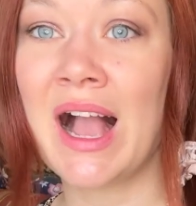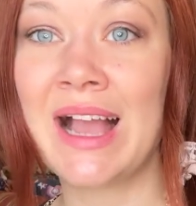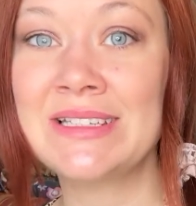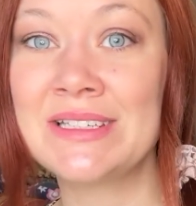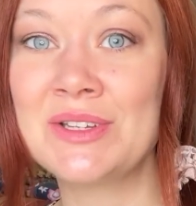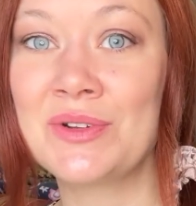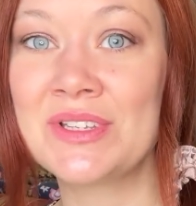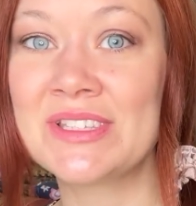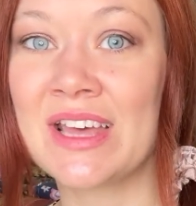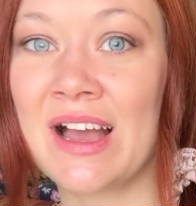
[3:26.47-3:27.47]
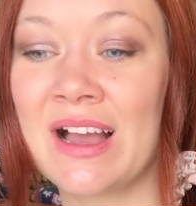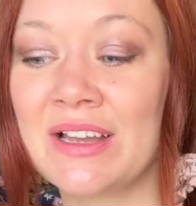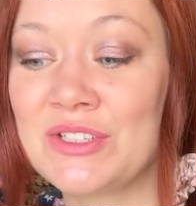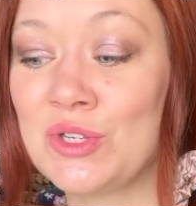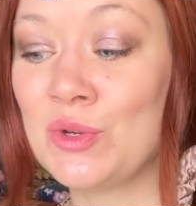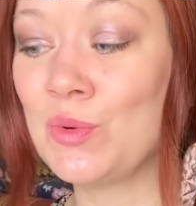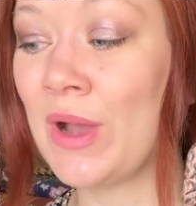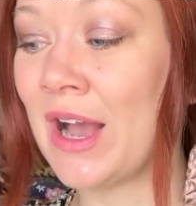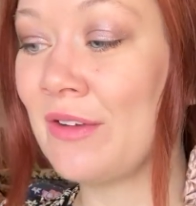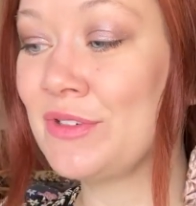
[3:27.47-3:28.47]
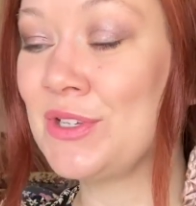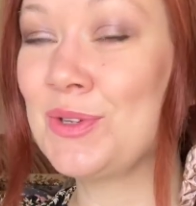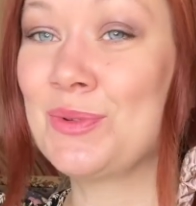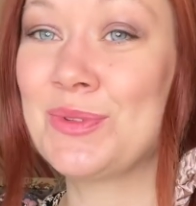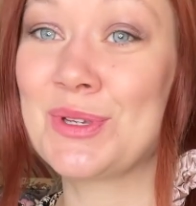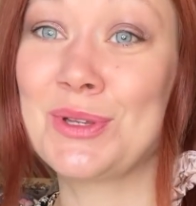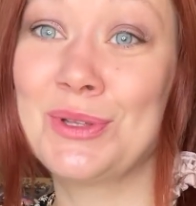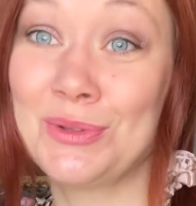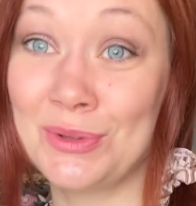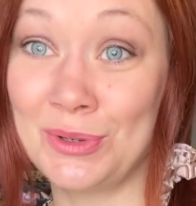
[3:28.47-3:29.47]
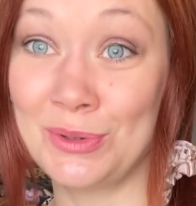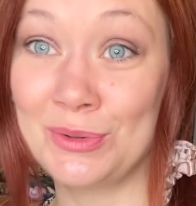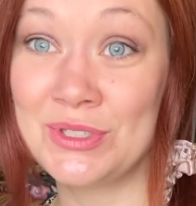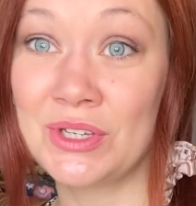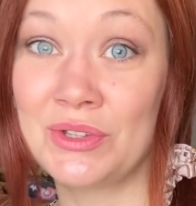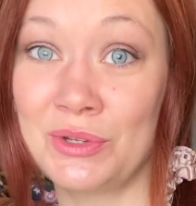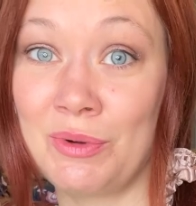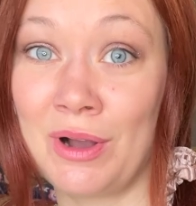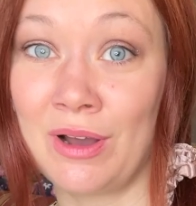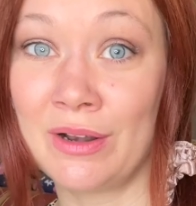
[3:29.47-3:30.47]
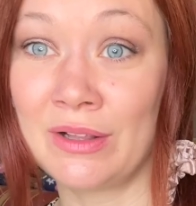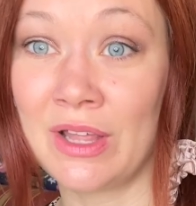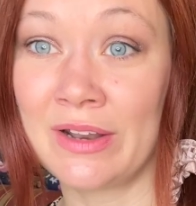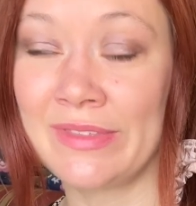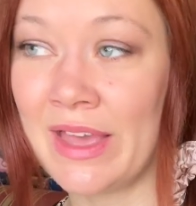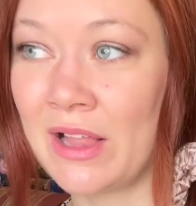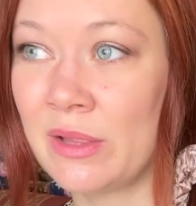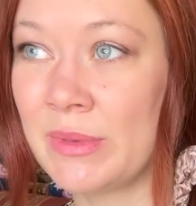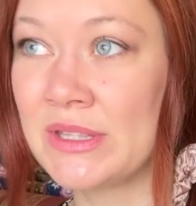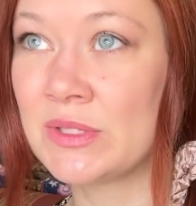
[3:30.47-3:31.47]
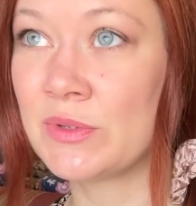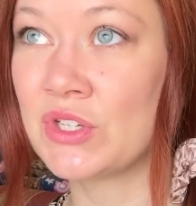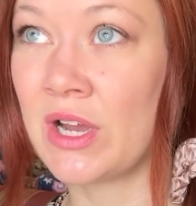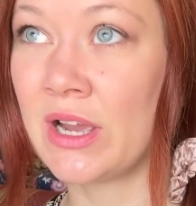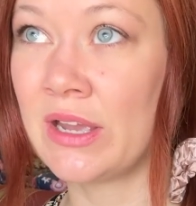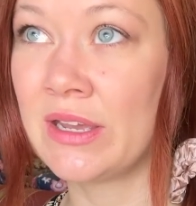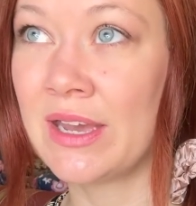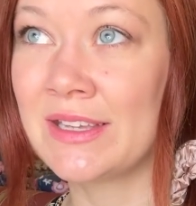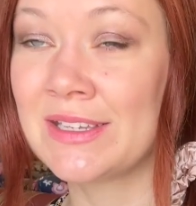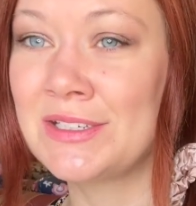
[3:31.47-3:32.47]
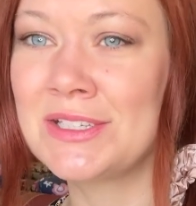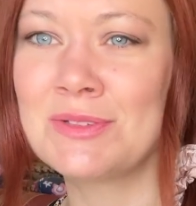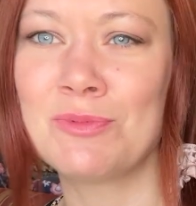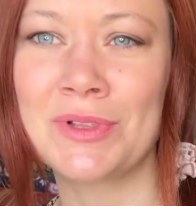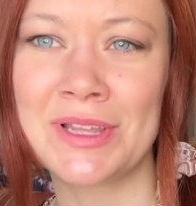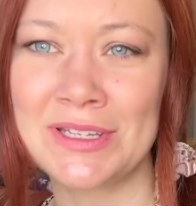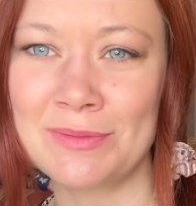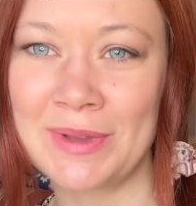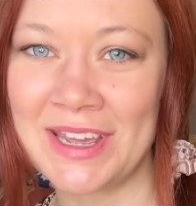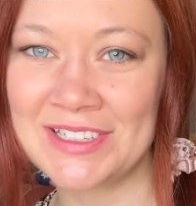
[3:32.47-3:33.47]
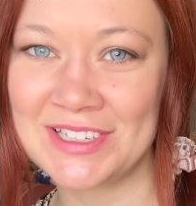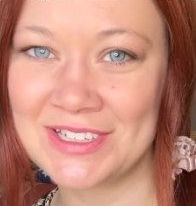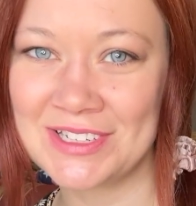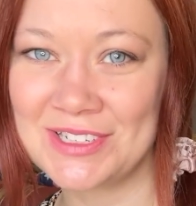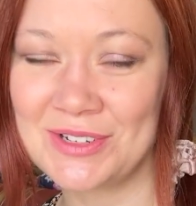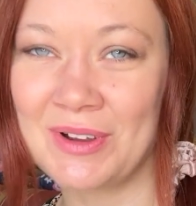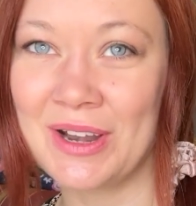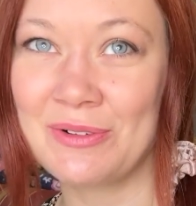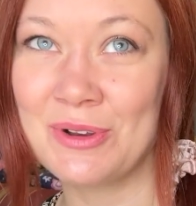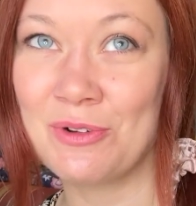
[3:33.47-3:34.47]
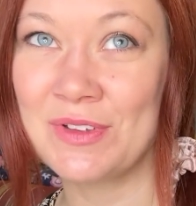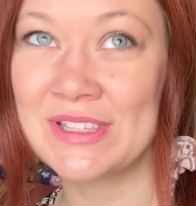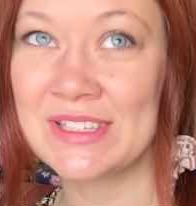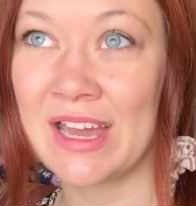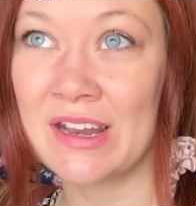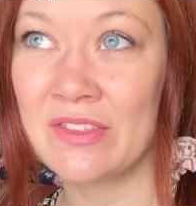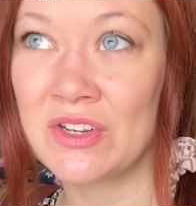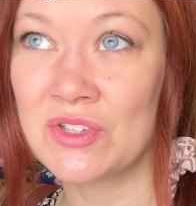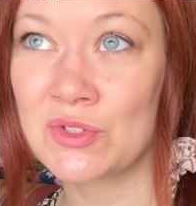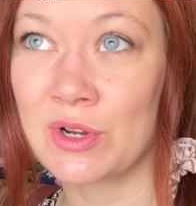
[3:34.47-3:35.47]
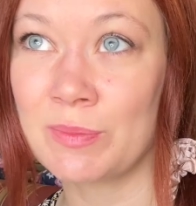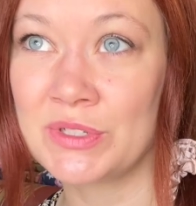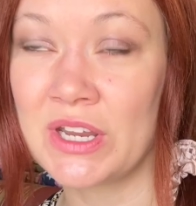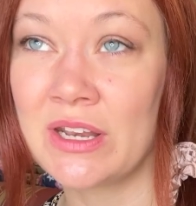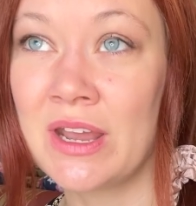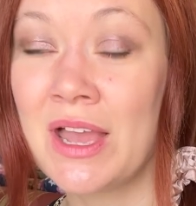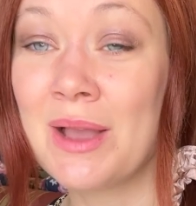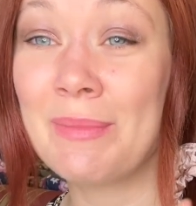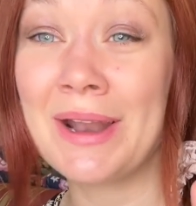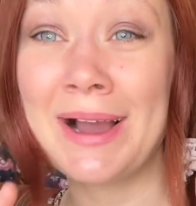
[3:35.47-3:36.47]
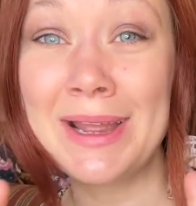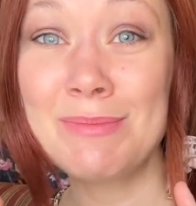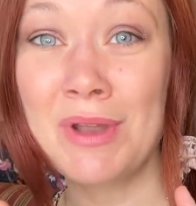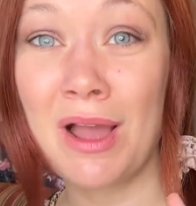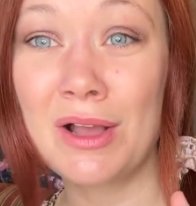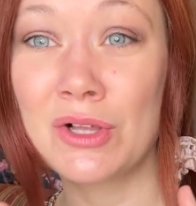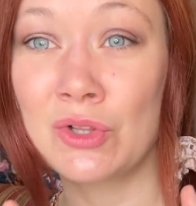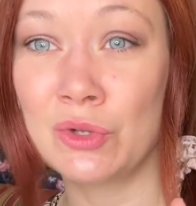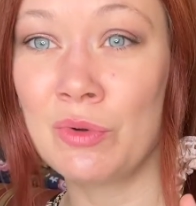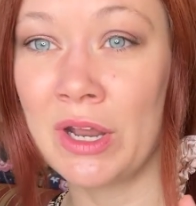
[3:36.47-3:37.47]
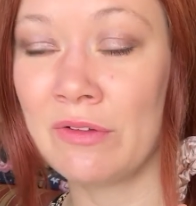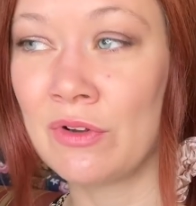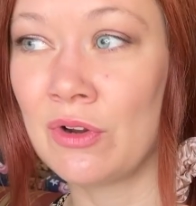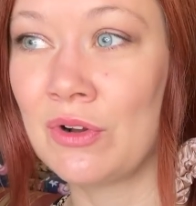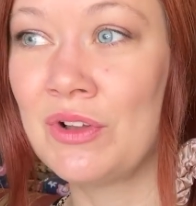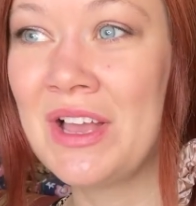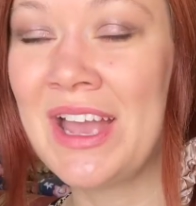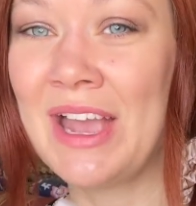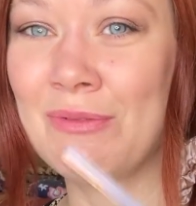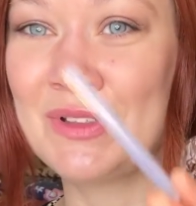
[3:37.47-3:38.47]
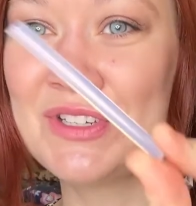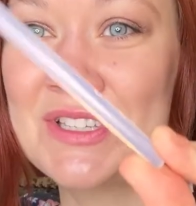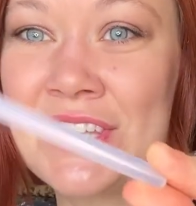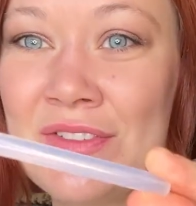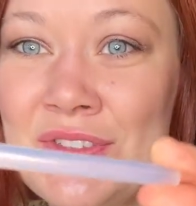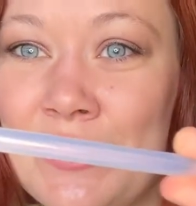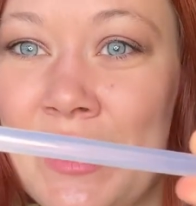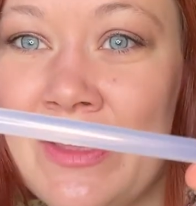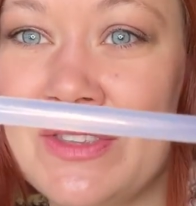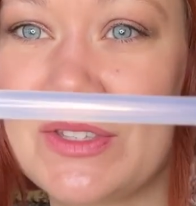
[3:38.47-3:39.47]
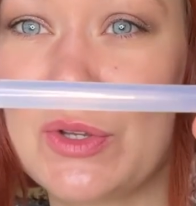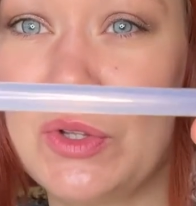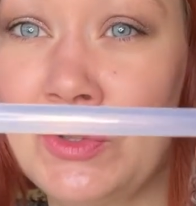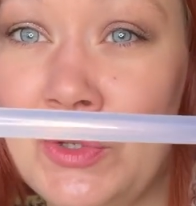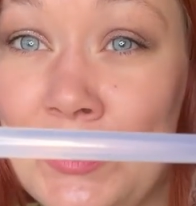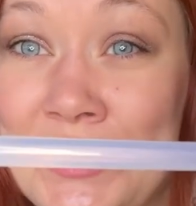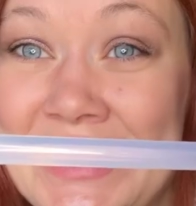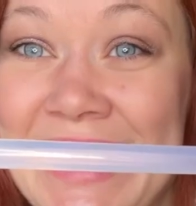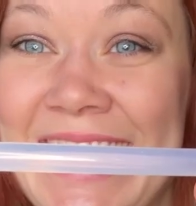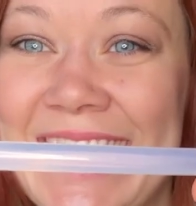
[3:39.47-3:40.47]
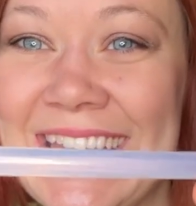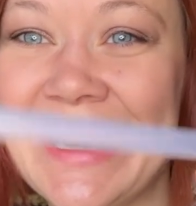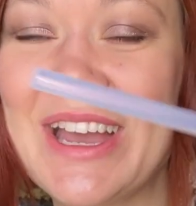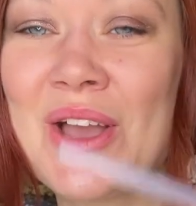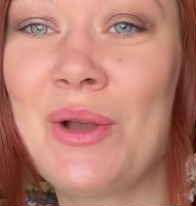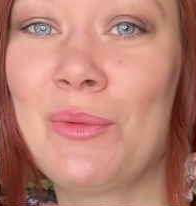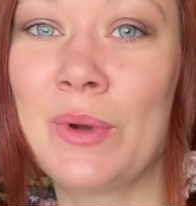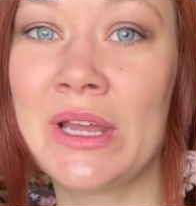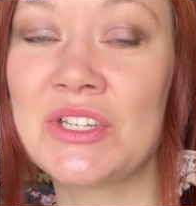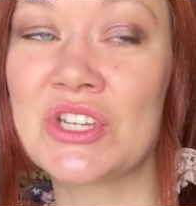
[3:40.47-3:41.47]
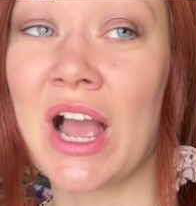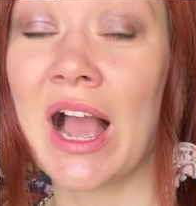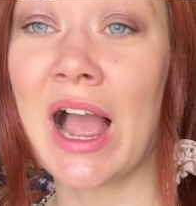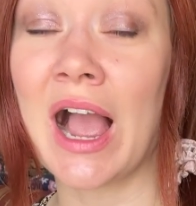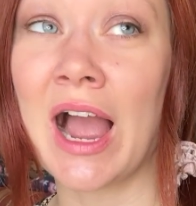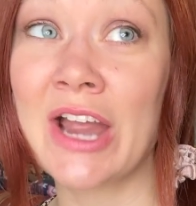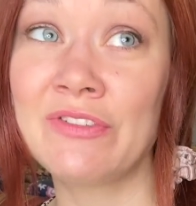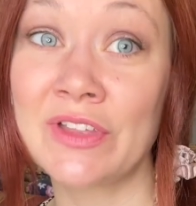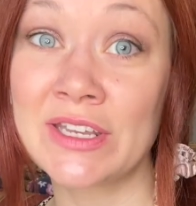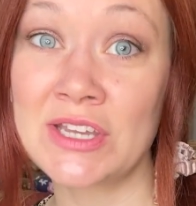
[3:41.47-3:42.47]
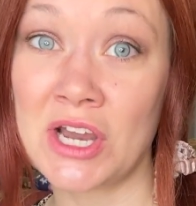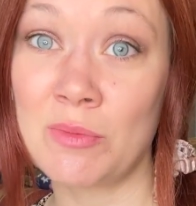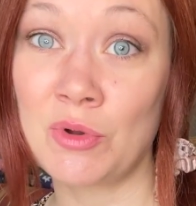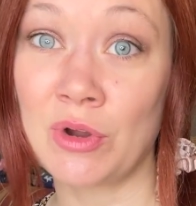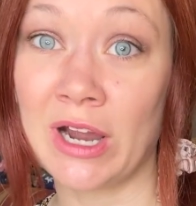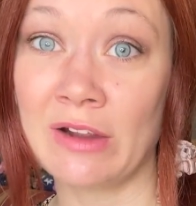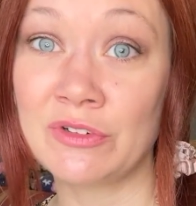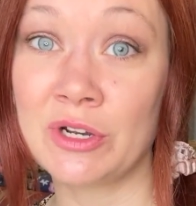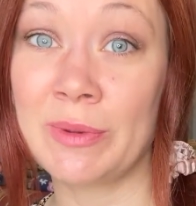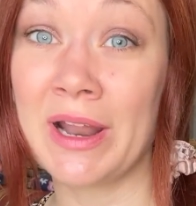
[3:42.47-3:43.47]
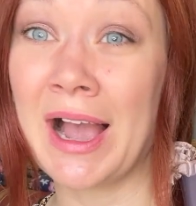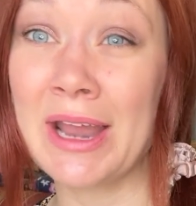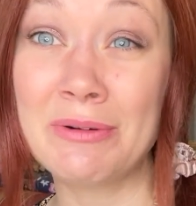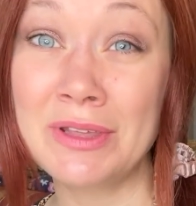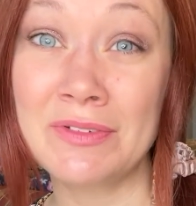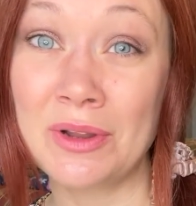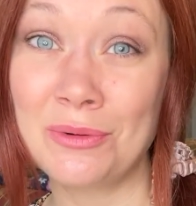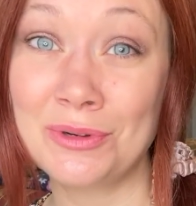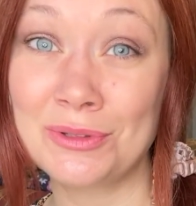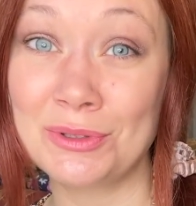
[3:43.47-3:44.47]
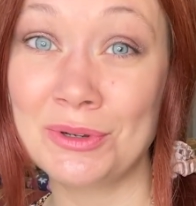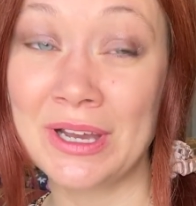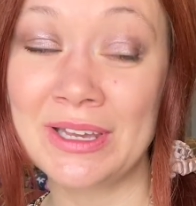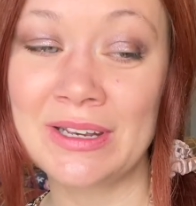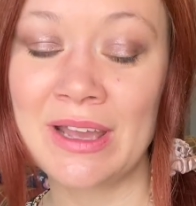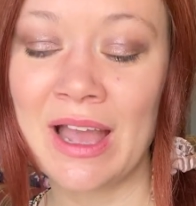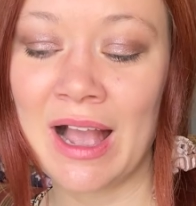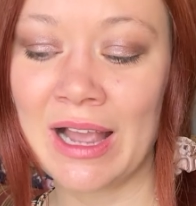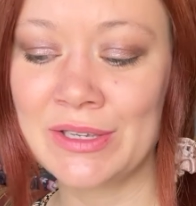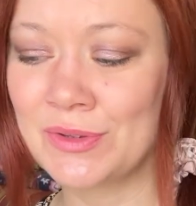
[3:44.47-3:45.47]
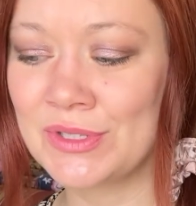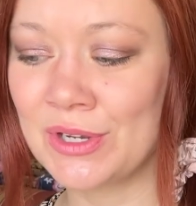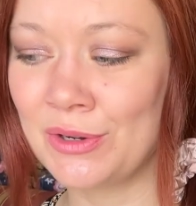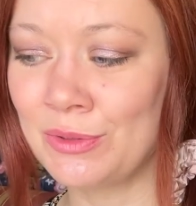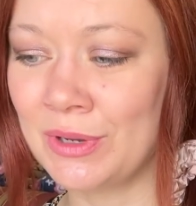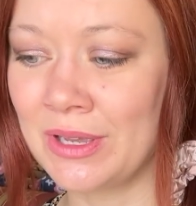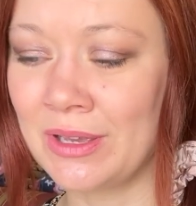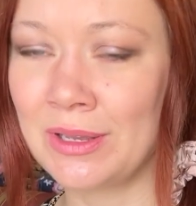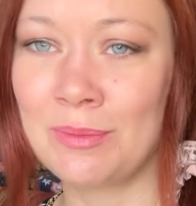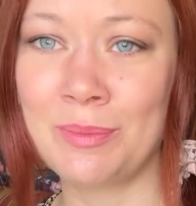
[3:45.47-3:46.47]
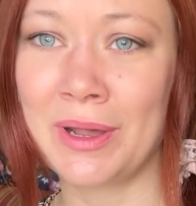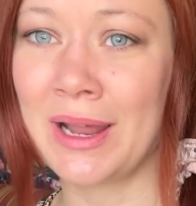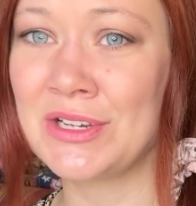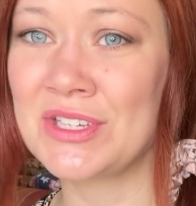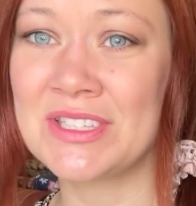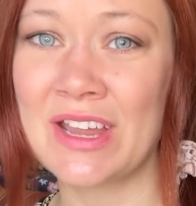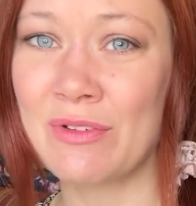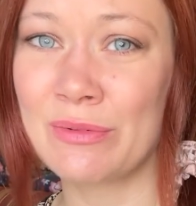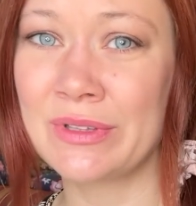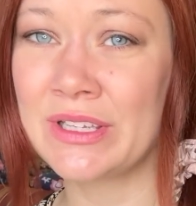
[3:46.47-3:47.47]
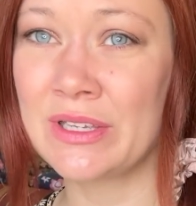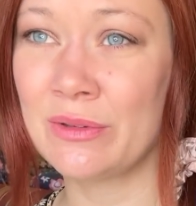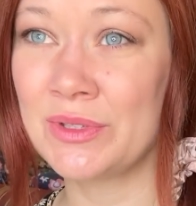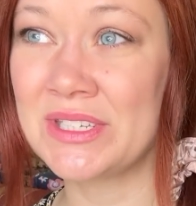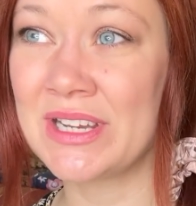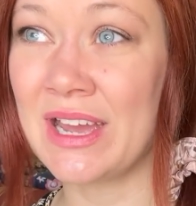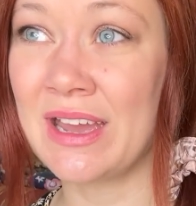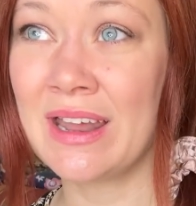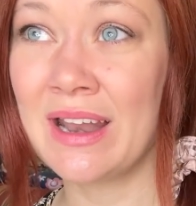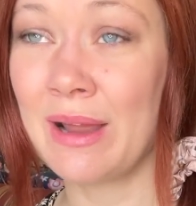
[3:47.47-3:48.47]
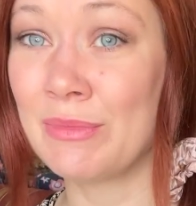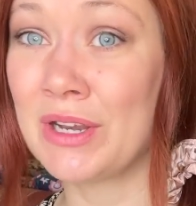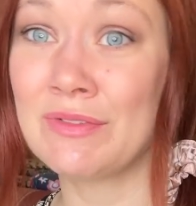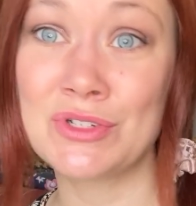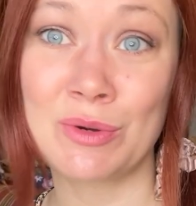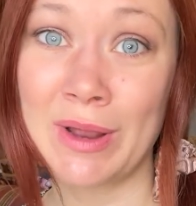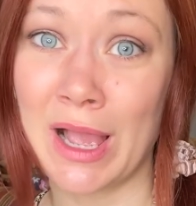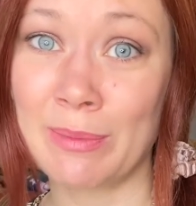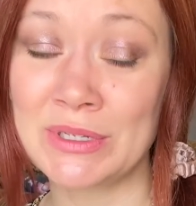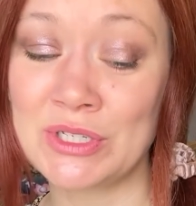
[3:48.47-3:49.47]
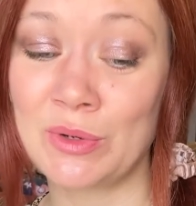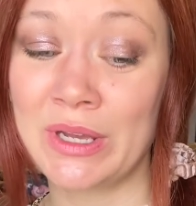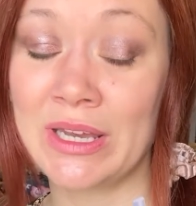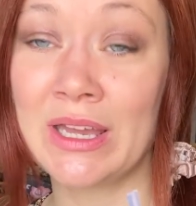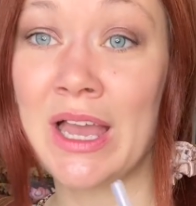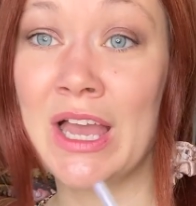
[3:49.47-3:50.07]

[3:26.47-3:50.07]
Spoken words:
I did notice that you have to use glue to glue on a lot of the elements, which I guess I just really didn't pay attention to. I don't know if it said in the description, but I'm not a glue kind of girl. It really just gives you like this glue stick, which I feel like a terrible crafter, but I don't even own a glue gun. I used to own one, but I just never really used it. I'm not even sure what happened to it.